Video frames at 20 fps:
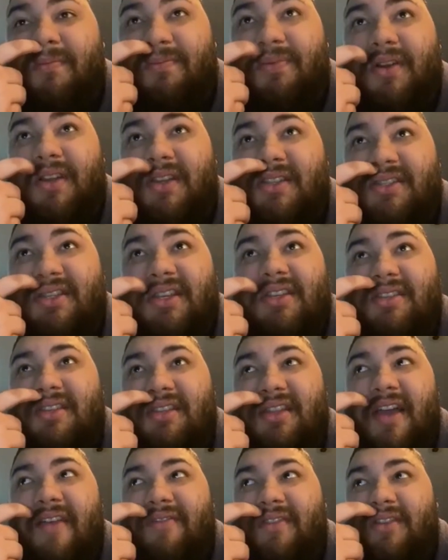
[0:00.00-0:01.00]
pretty
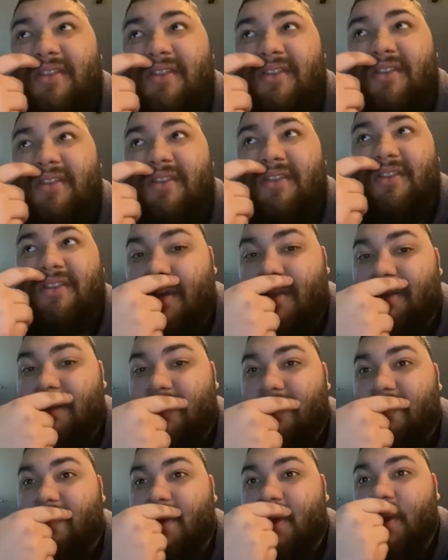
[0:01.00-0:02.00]
seasoned after learning behind
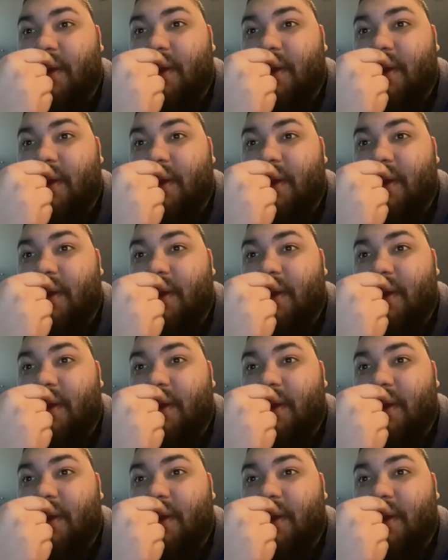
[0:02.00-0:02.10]
them.